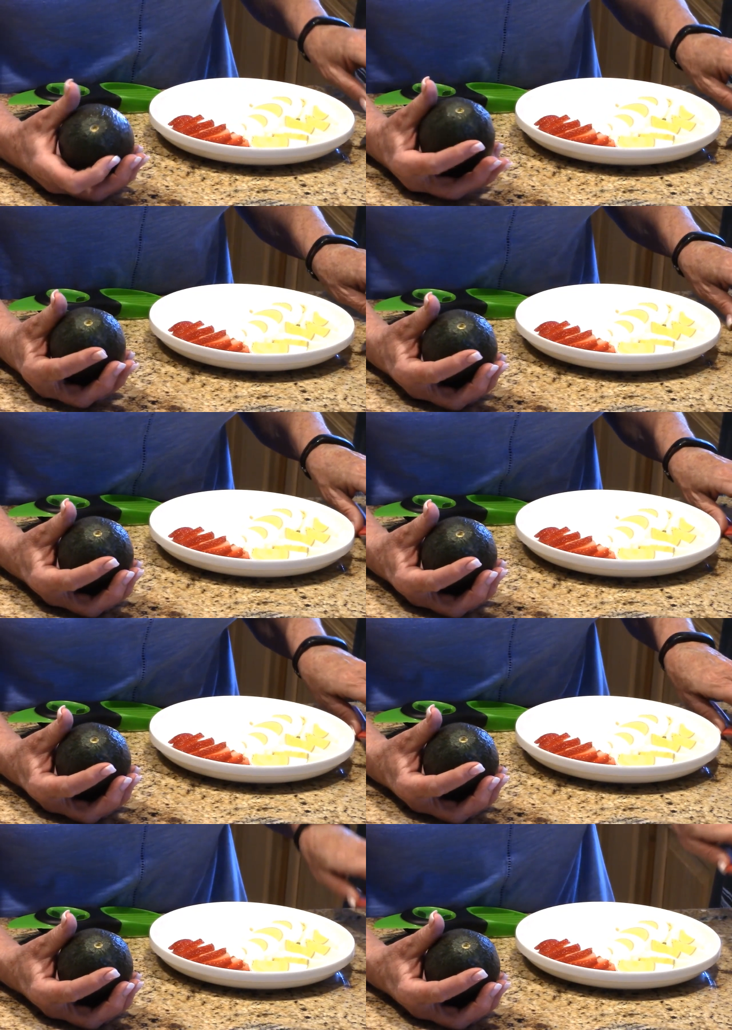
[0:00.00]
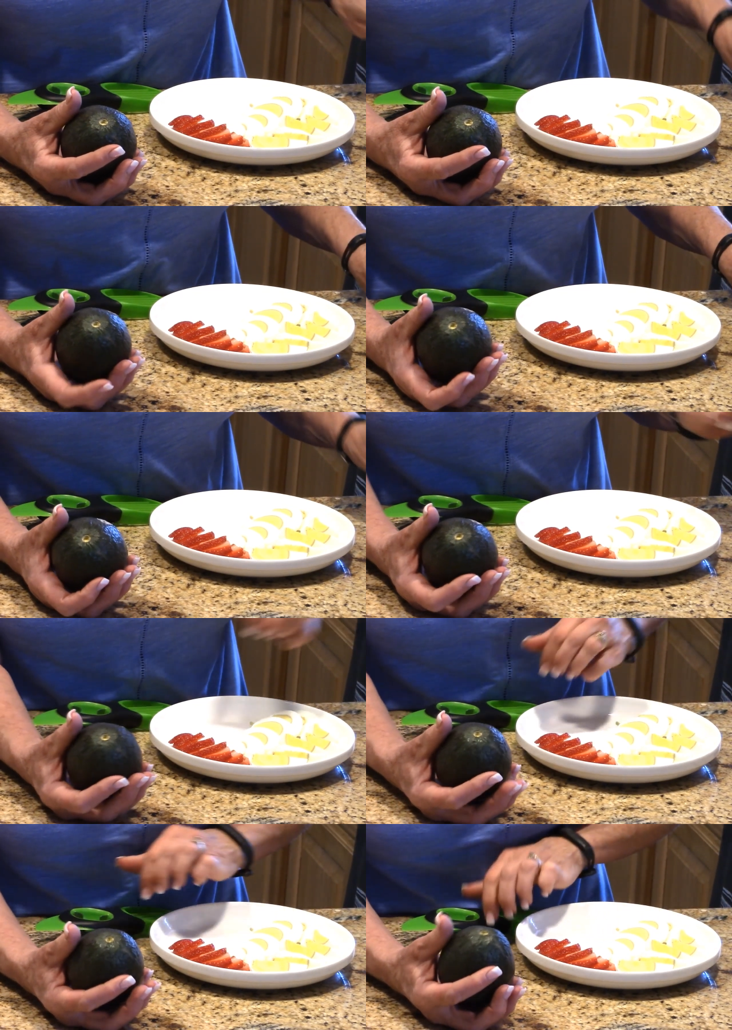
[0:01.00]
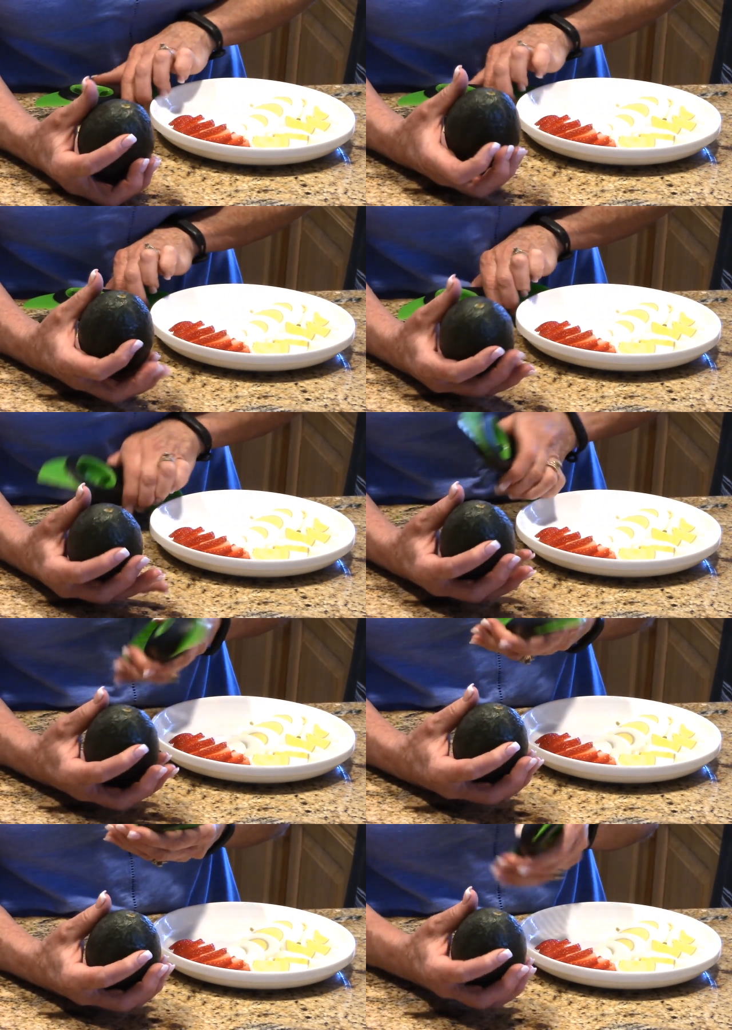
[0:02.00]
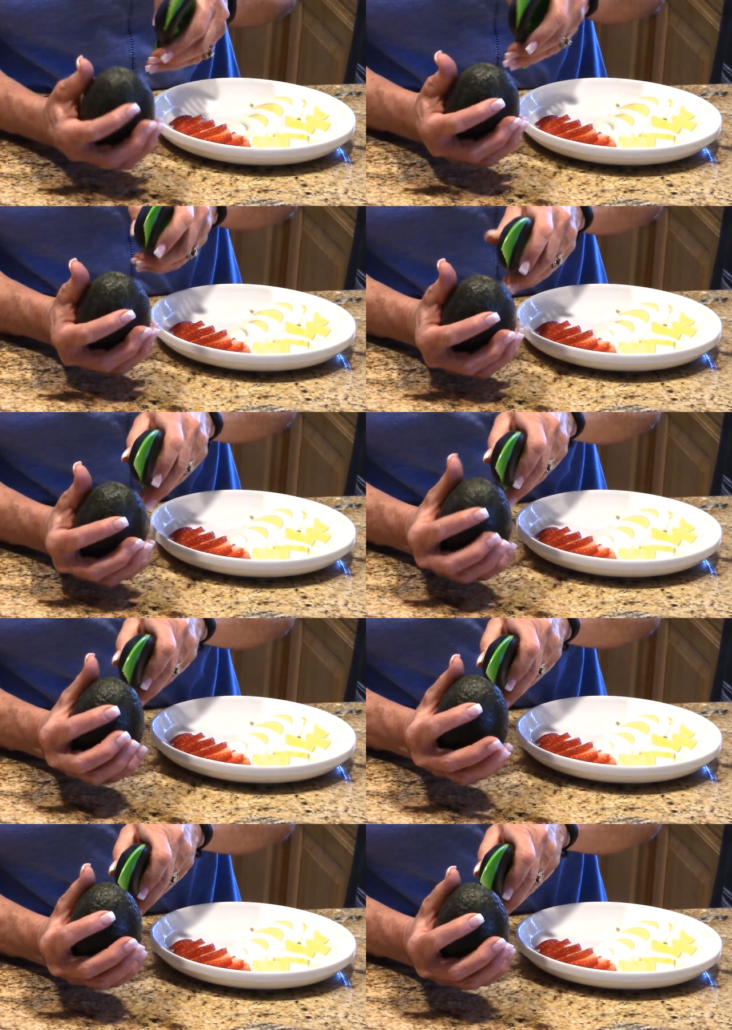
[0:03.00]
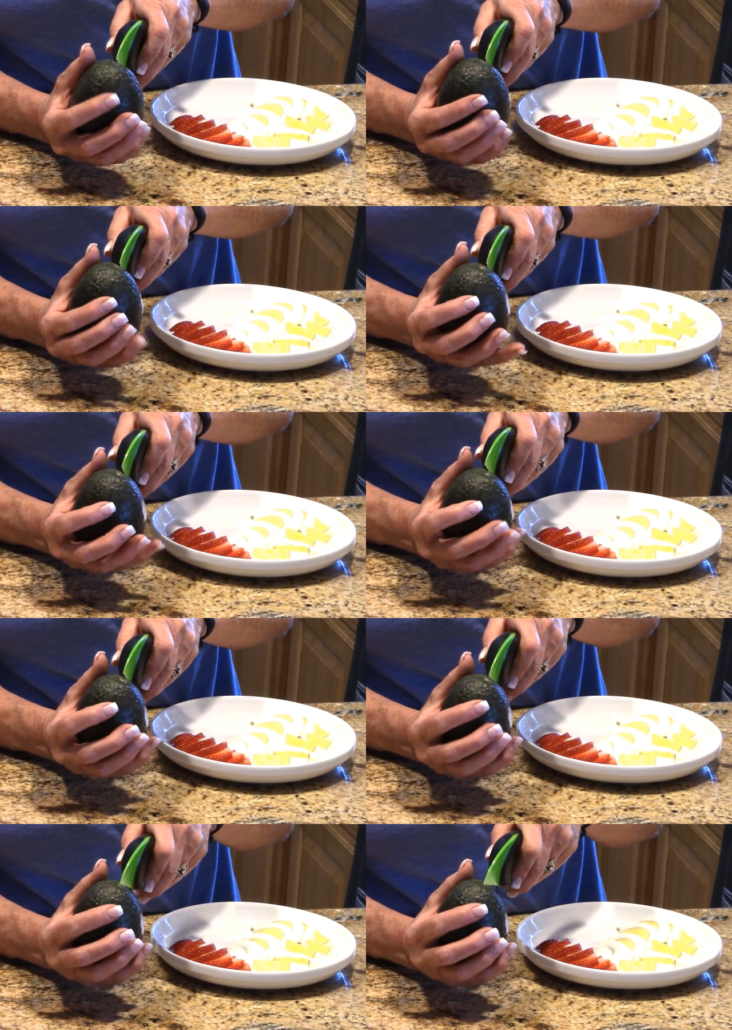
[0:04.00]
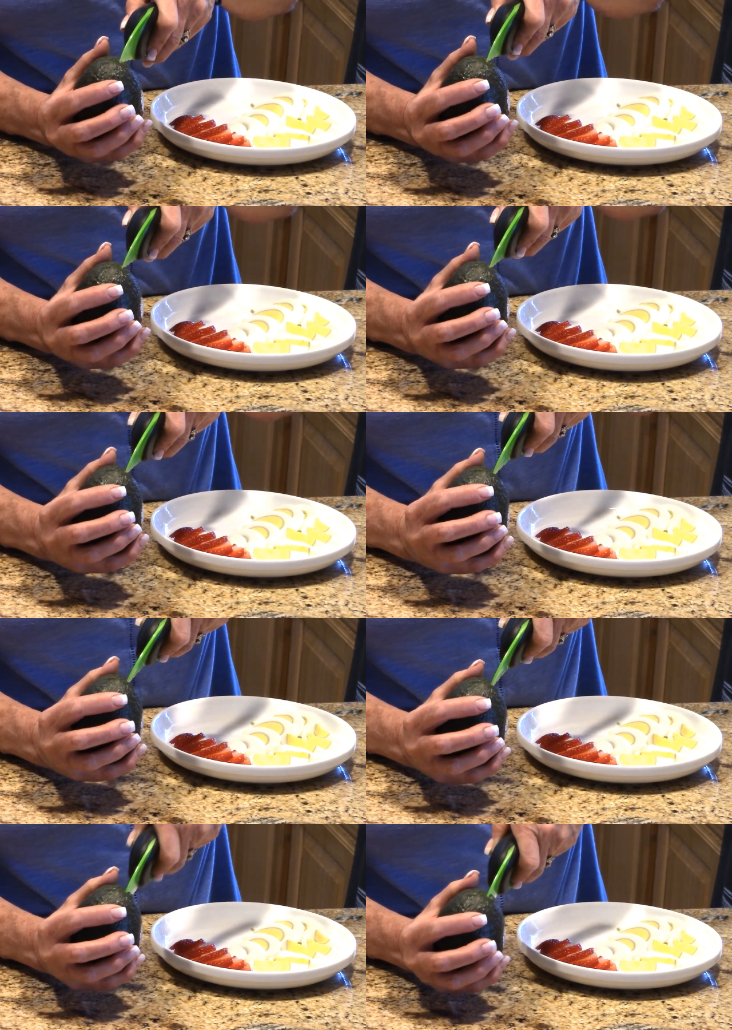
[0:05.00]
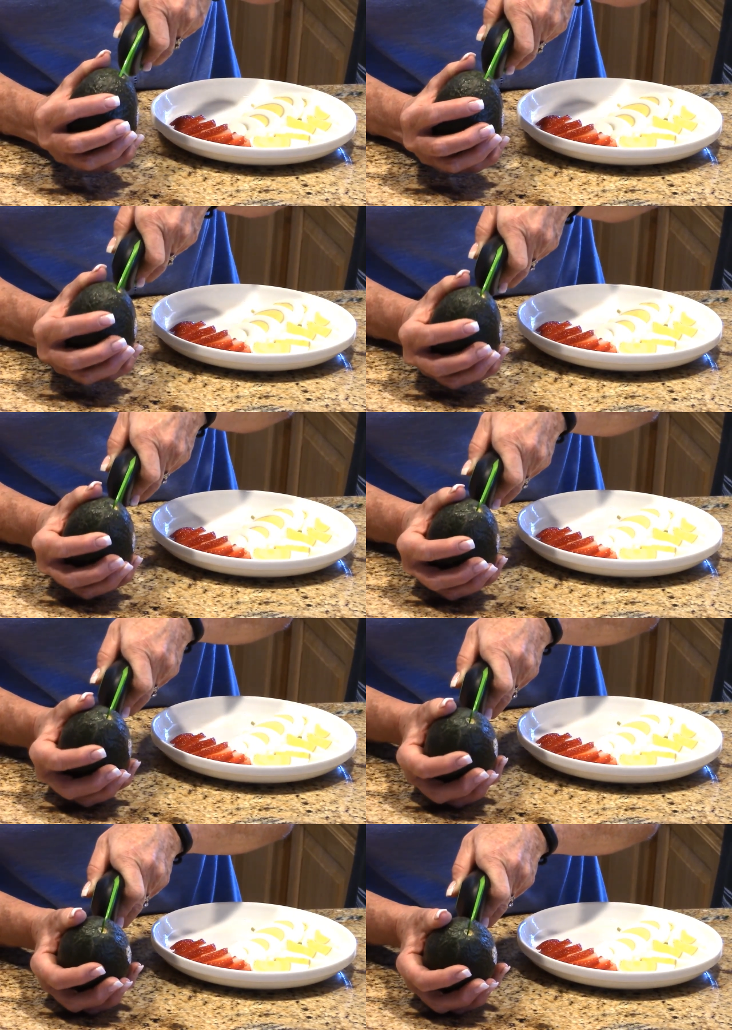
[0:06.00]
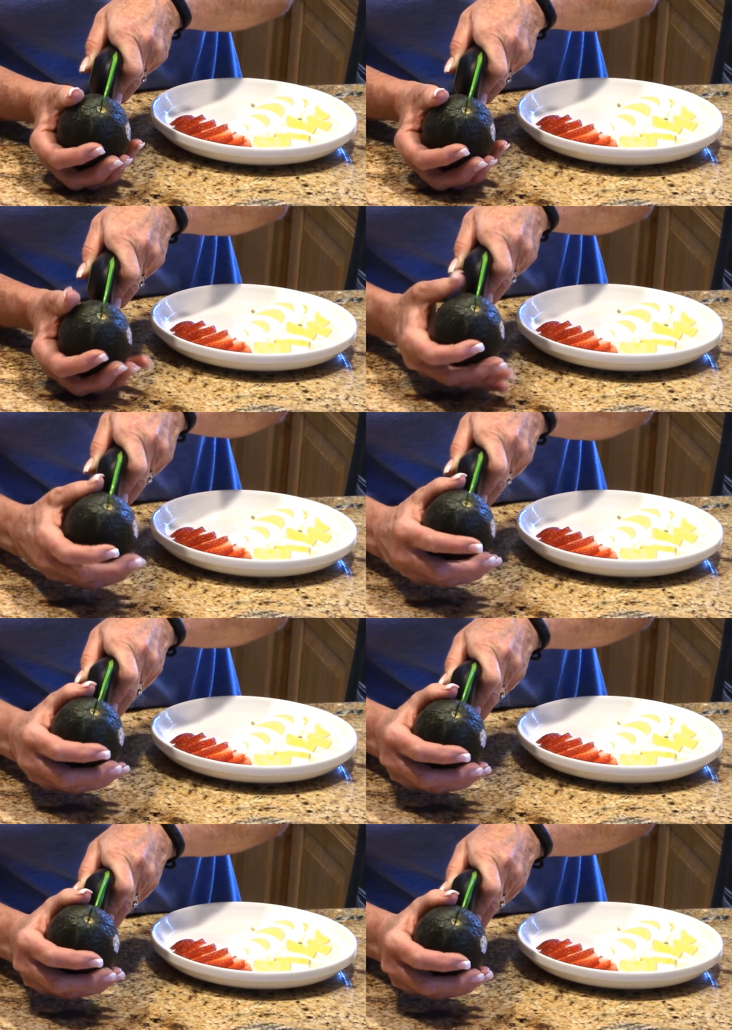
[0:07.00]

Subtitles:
Nobody's mouth can be seen.